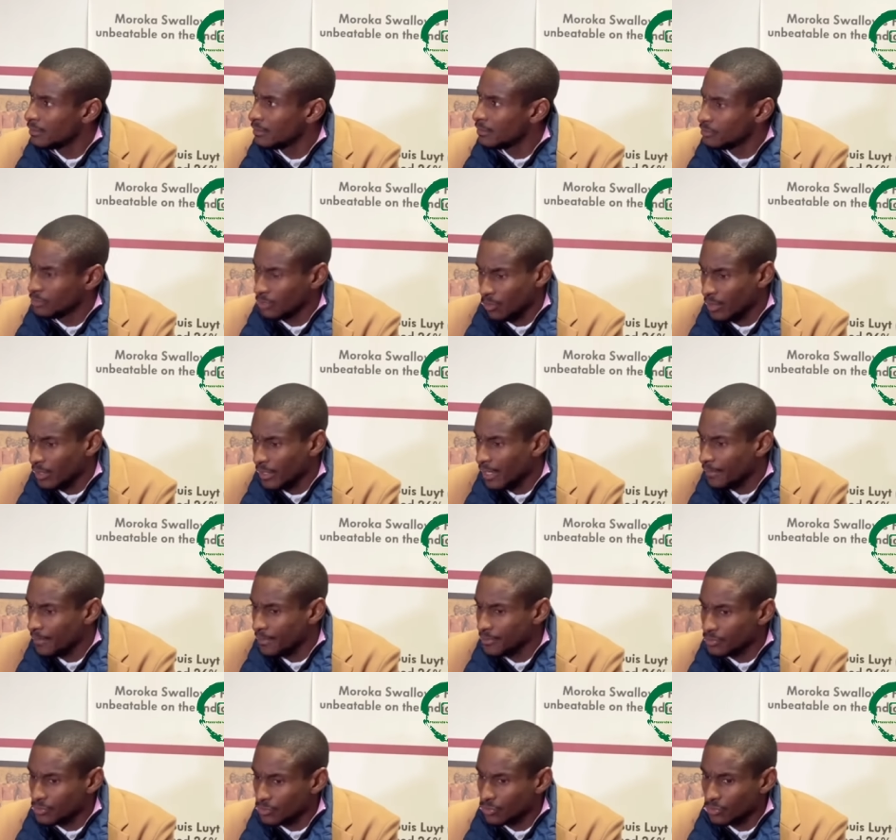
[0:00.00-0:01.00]
So what
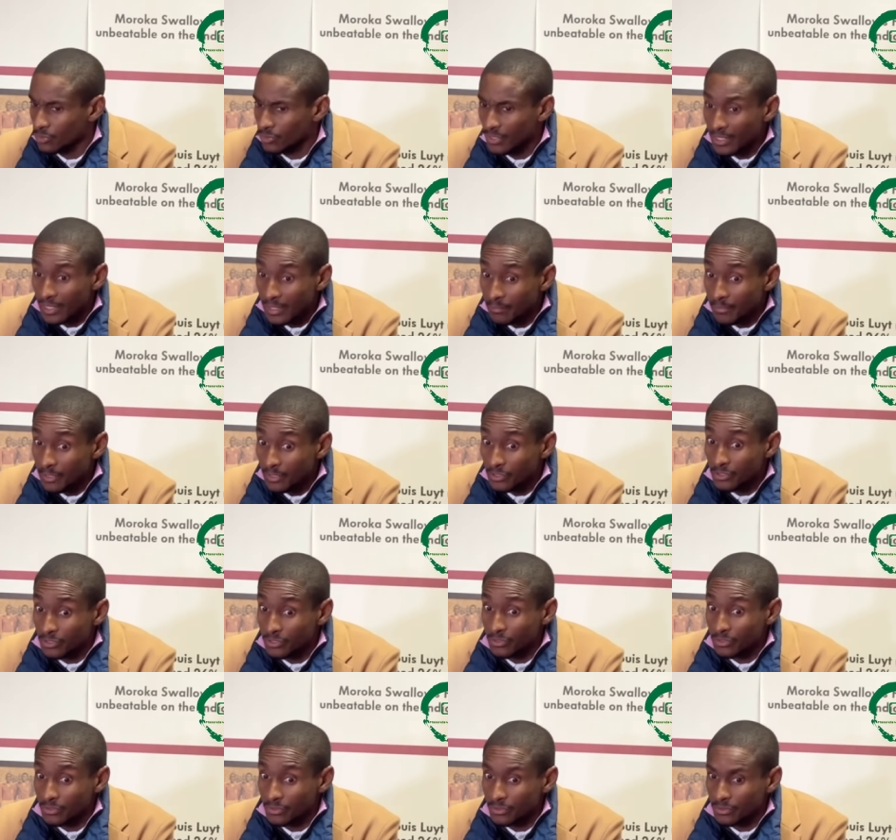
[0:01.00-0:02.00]
happens to the
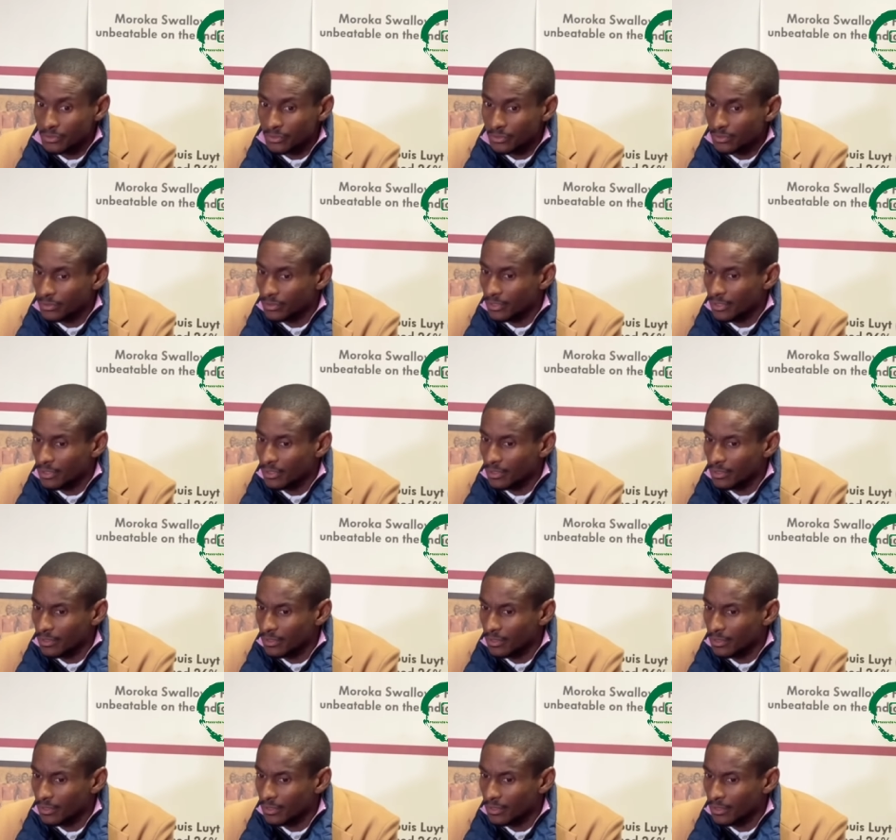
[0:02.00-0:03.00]
image, the
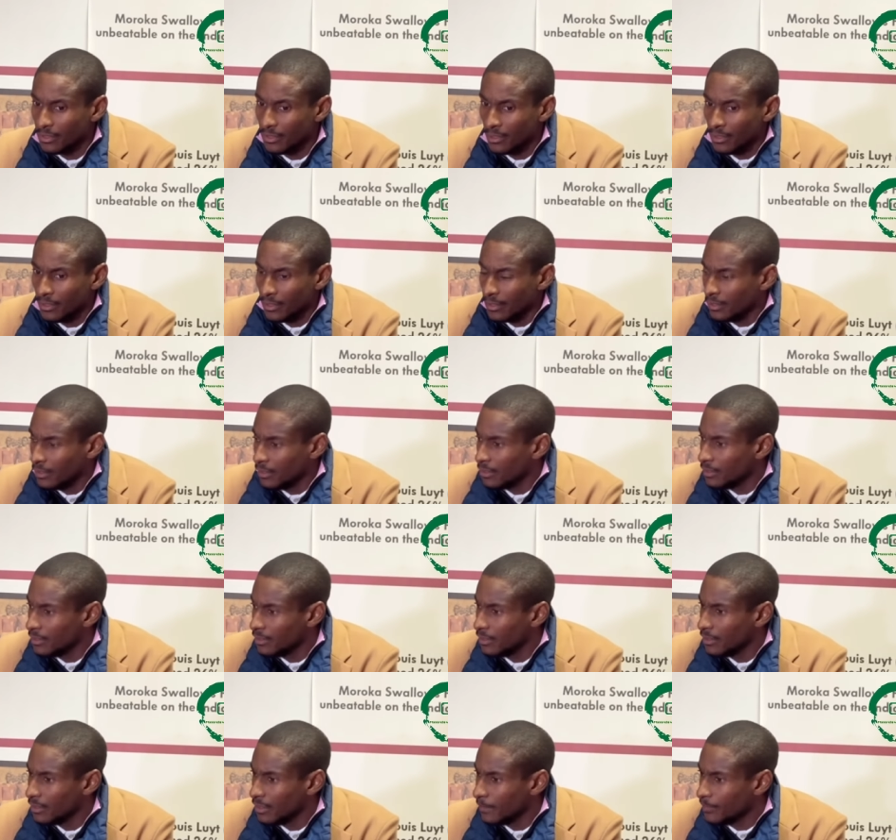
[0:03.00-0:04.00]
the
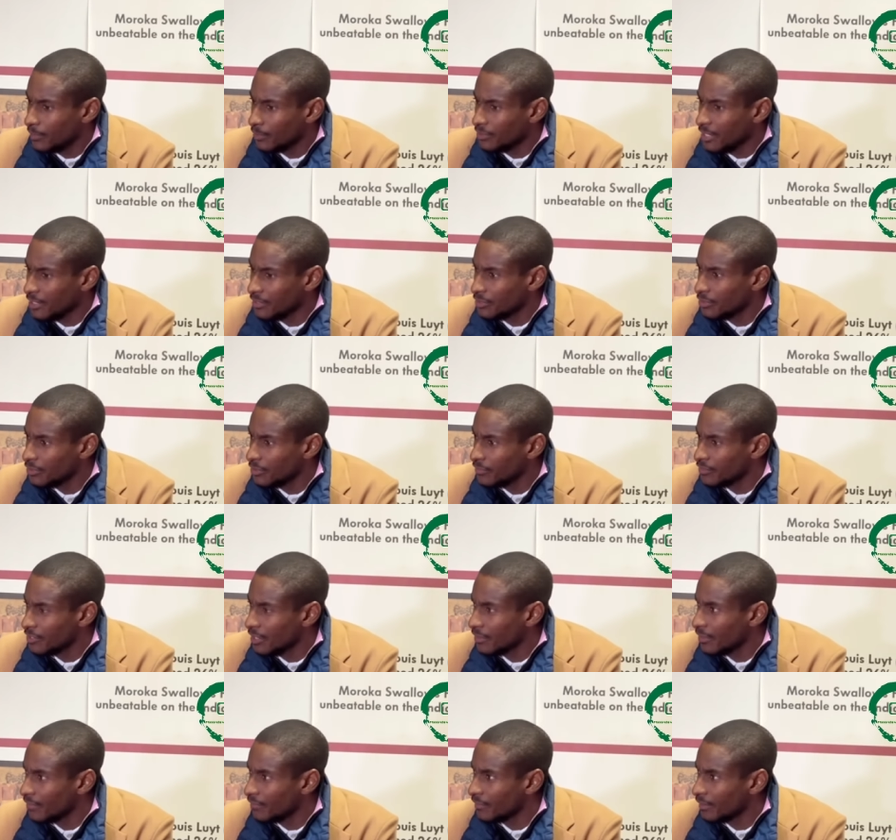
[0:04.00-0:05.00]
the reputation of
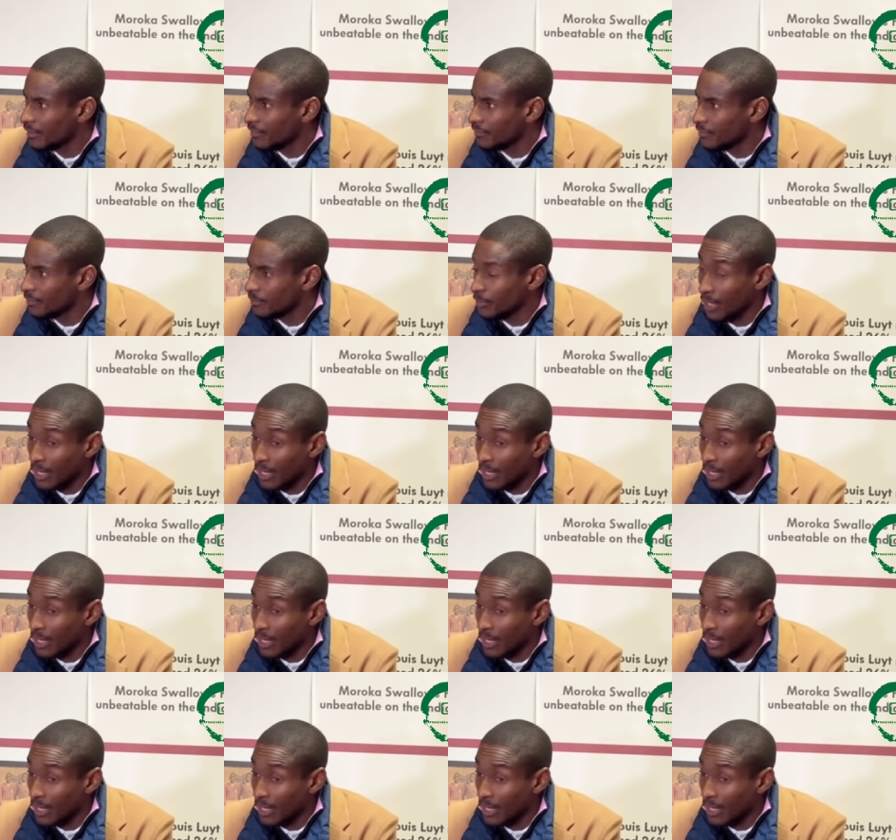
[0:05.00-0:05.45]
South African football?